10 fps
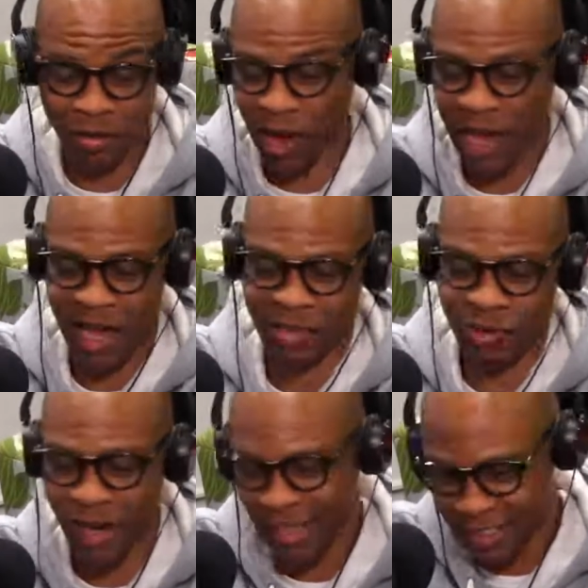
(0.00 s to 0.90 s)
as
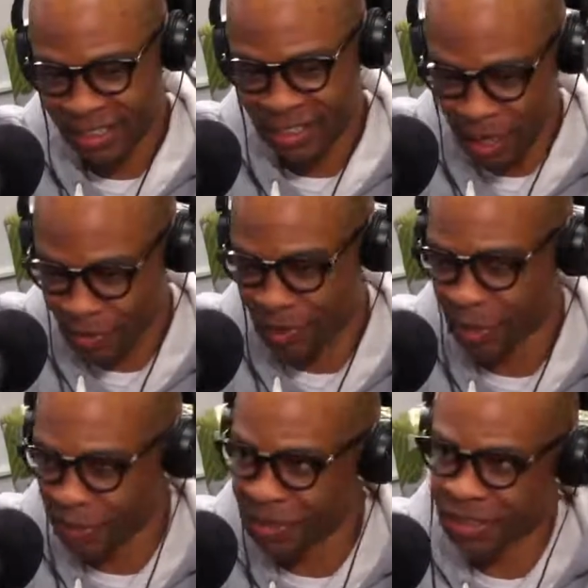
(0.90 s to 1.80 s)
we are at this table
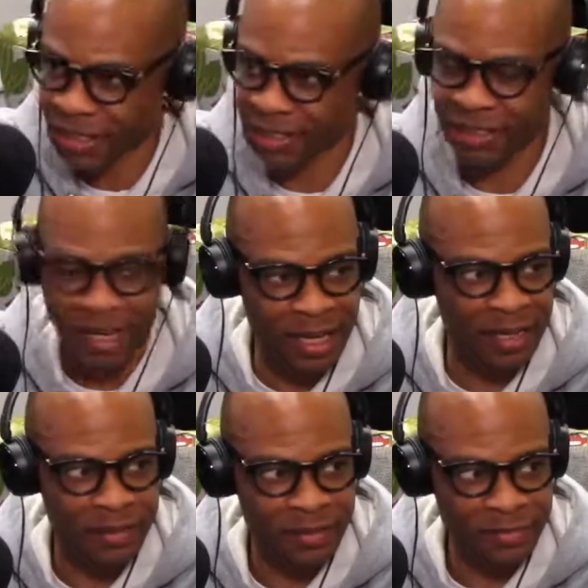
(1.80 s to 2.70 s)
helping and changing
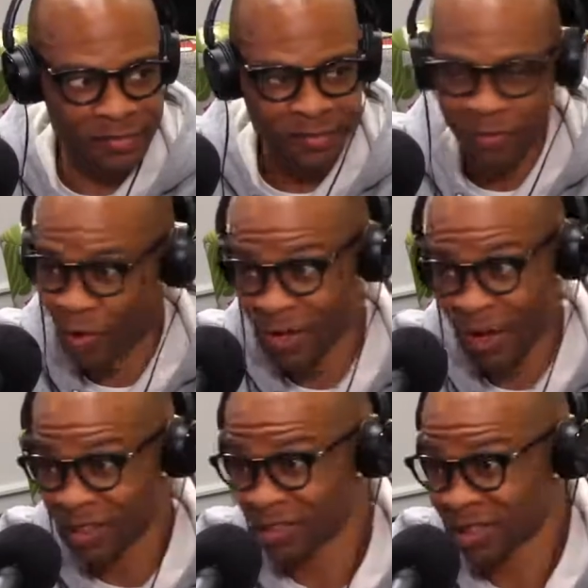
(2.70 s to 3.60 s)
lives, we
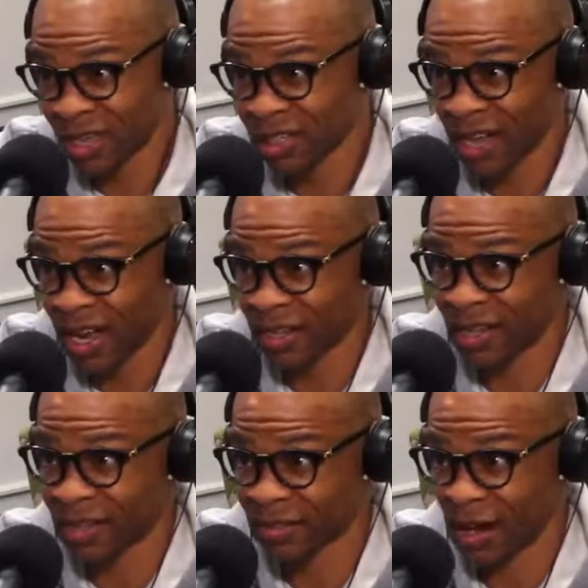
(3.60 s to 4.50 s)
also changing our
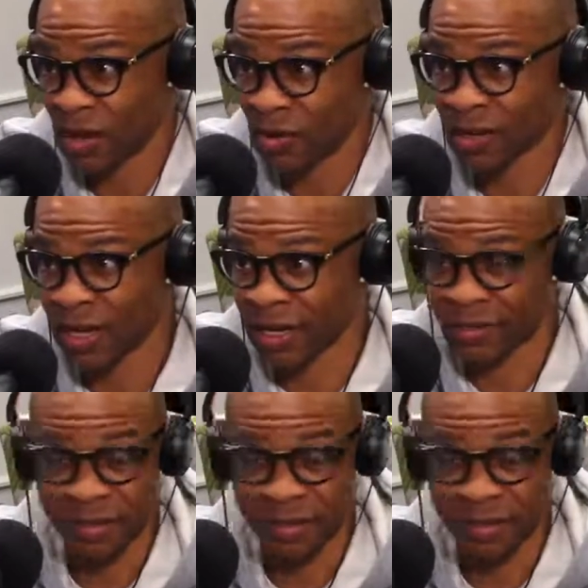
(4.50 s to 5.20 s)
lives, our own lives.